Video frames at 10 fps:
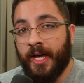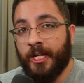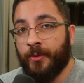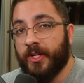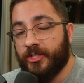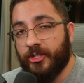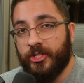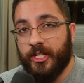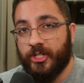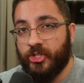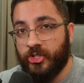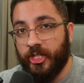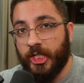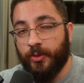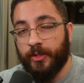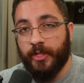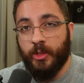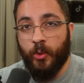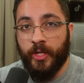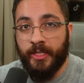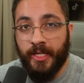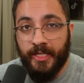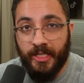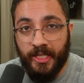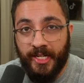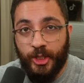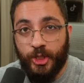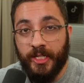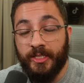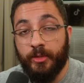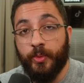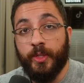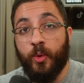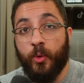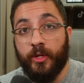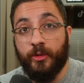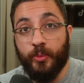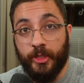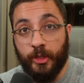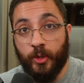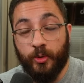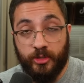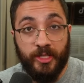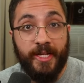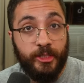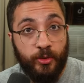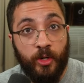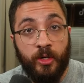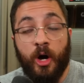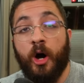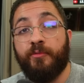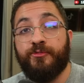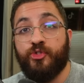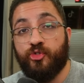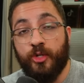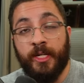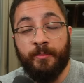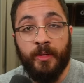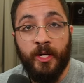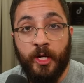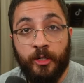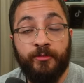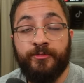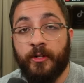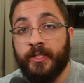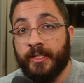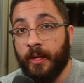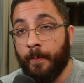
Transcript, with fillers: Anyways, this is the secret recording that he alleged that he recorded with the girls later on off stream, confronting them.